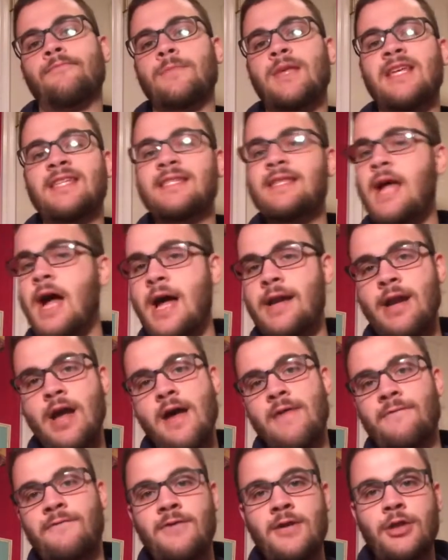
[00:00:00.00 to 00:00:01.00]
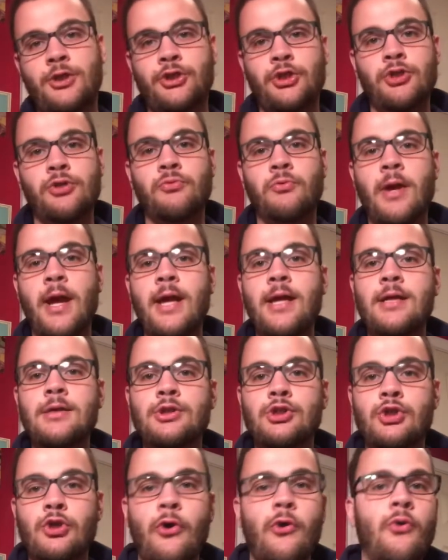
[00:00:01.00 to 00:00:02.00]
it's not nonfiction, right?
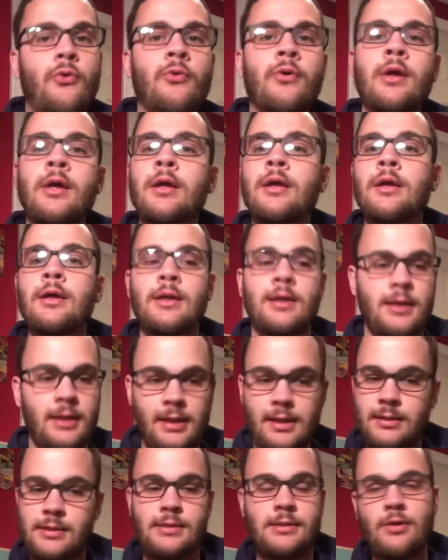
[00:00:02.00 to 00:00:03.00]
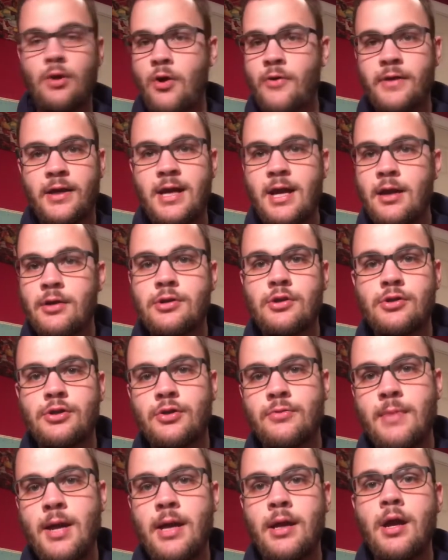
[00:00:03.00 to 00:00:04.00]
So, it's, all the characters
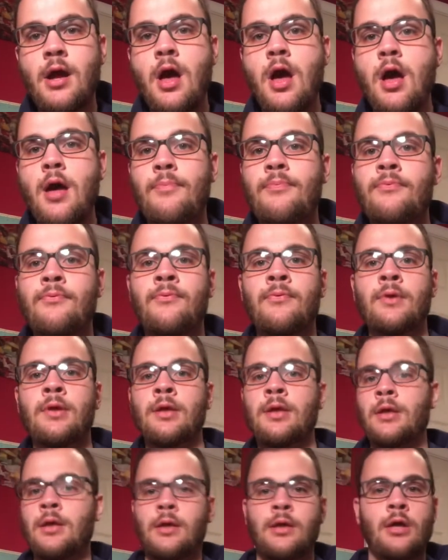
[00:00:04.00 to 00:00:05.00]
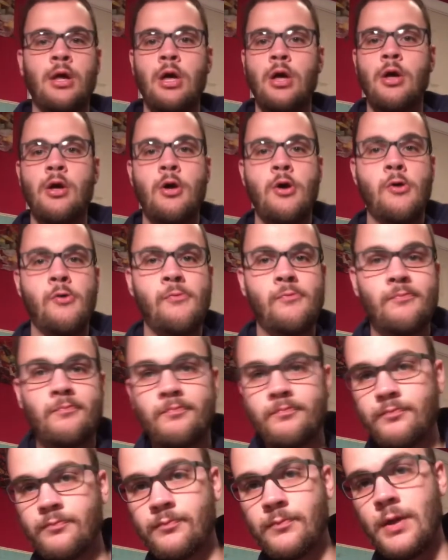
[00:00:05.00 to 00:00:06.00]
are made up,
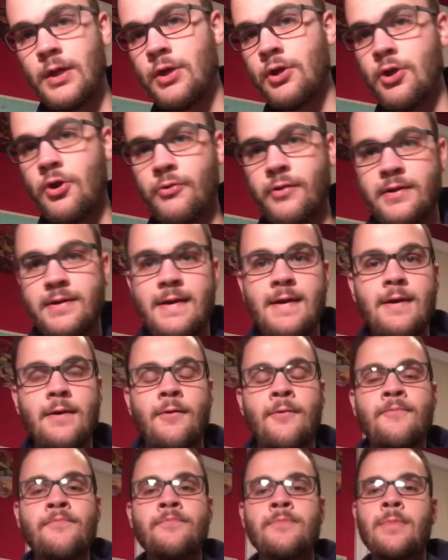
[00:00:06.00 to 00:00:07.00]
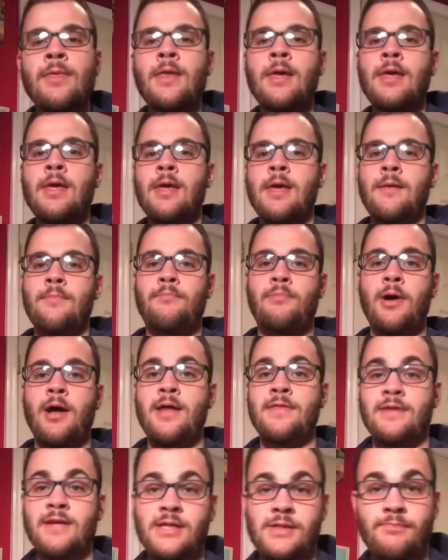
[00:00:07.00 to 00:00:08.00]
you know the deal.
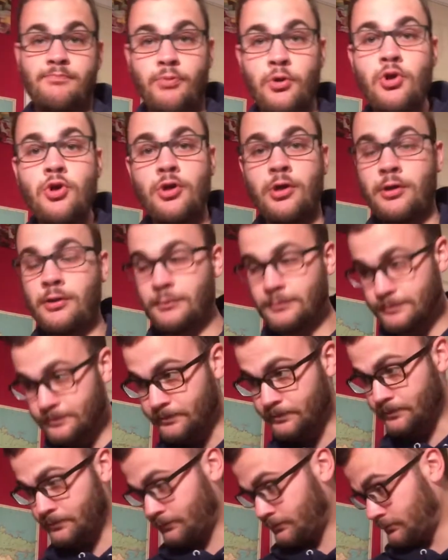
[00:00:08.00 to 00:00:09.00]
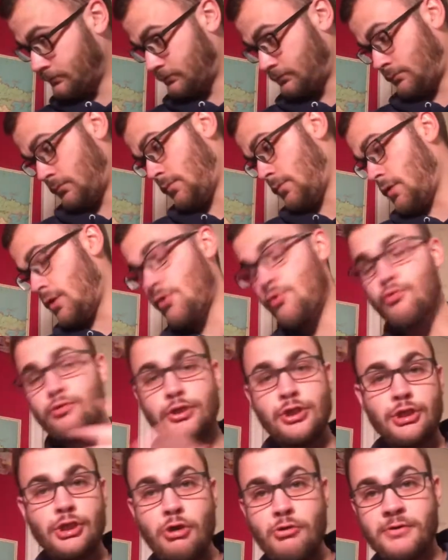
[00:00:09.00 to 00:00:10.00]
But this book, which
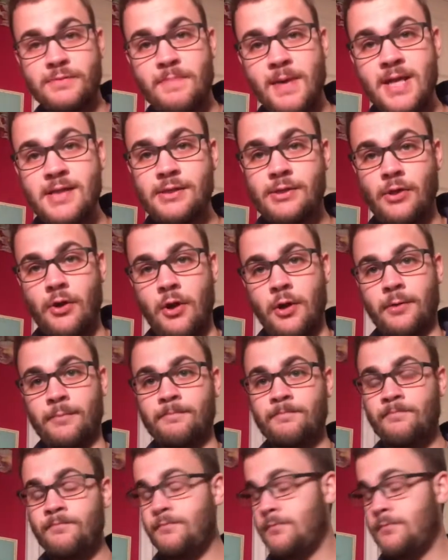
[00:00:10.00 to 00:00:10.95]
the show is based on,